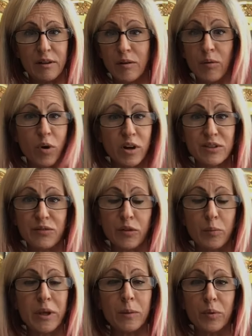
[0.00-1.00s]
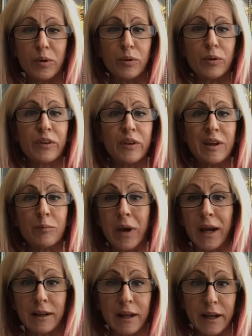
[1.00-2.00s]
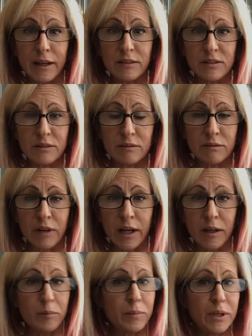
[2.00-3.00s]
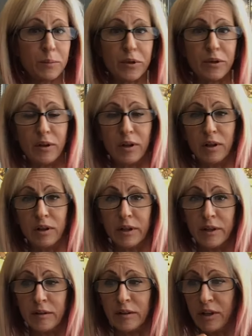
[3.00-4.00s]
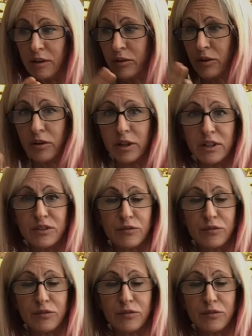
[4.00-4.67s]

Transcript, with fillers: works for people, my clients right? People in their 30s,